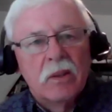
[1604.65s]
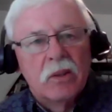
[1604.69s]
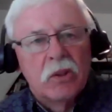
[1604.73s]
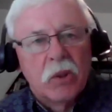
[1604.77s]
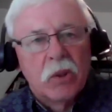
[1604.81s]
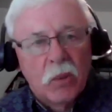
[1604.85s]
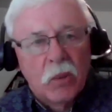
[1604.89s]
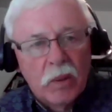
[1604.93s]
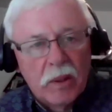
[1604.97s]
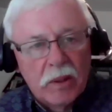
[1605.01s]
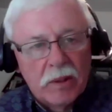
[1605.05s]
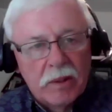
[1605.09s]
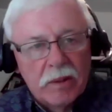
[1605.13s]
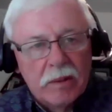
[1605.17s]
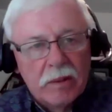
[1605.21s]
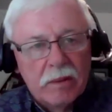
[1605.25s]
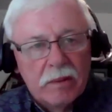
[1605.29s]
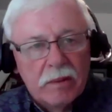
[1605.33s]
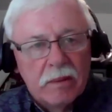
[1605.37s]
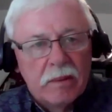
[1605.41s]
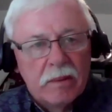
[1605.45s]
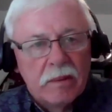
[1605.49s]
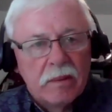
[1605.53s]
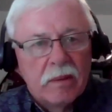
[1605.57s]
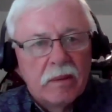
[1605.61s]
Jordan.
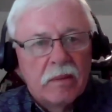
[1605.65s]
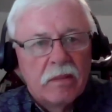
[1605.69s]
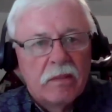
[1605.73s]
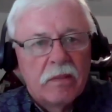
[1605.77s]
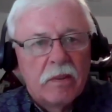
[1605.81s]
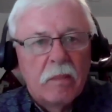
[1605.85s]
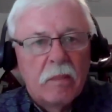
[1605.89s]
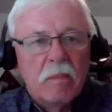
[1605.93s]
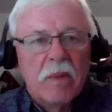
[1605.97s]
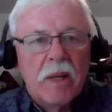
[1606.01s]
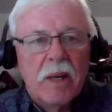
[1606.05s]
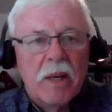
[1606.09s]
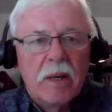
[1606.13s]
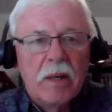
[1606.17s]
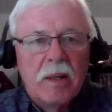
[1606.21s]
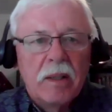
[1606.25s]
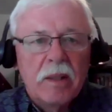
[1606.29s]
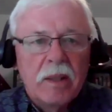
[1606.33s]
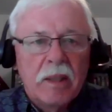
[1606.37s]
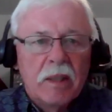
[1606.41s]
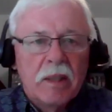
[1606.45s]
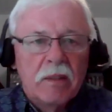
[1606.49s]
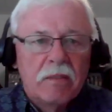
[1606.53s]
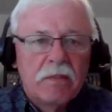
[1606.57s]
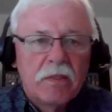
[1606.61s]
From there,
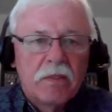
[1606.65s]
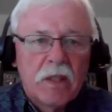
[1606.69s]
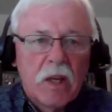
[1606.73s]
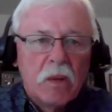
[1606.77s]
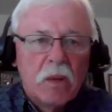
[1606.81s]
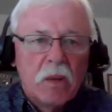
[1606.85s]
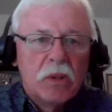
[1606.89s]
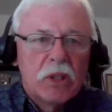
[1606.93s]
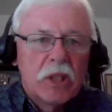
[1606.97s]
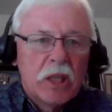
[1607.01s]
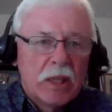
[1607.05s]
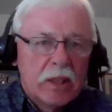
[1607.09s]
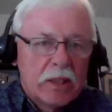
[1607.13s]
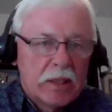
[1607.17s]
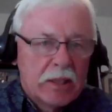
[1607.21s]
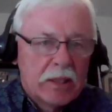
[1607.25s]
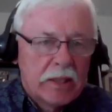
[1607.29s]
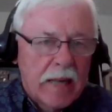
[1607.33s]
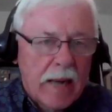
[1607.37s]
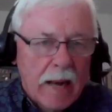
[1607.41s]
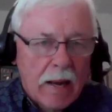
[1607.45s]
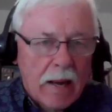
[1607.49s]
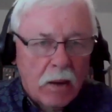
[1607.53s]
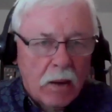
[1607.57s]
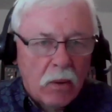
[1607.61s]
it flows
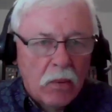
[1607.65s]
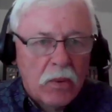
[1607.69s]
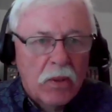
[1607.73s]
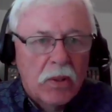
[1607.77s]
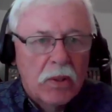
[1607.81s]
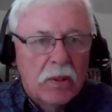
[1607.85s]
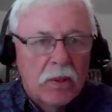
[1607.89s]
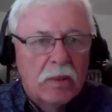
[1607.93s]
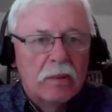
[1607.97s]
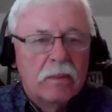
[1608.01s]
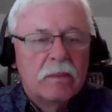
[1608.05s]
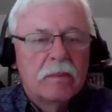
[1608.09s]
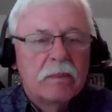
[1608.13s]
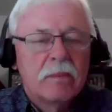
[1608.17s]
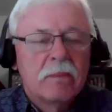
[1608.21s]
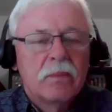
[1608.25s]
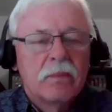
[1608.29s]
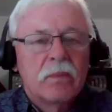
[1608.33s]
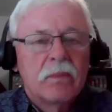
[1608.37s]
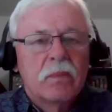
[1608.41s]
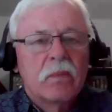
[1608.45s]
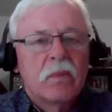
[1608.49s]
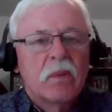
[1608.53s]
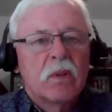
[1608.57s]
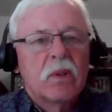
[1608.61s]
south
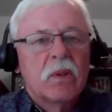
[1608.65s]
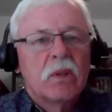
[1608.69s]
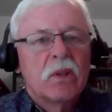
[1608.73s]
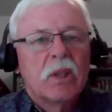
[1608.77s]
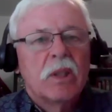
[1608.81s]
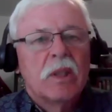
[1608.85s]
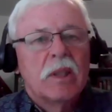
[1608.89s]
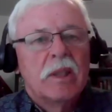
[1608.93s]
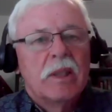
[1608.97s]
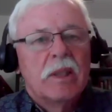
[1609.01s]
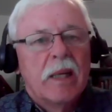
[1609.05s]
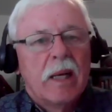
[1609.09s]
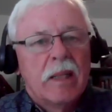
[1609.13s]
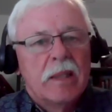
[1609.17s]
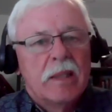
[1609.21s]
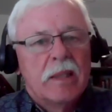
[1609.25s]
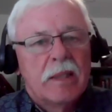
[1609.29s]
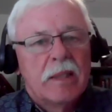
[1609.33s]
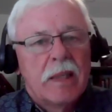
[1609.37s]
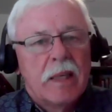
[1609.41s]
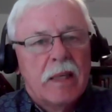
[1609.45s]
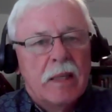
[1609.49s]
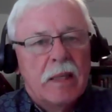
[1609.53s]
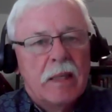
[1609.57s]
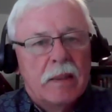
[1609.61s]
to the Dead
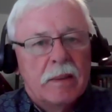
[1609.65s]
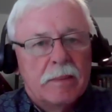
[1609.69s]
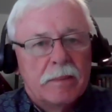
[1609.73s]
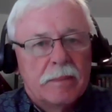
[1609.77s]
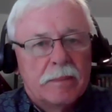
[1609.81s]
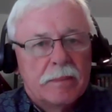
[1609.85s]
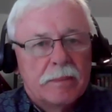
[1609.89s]
Sea.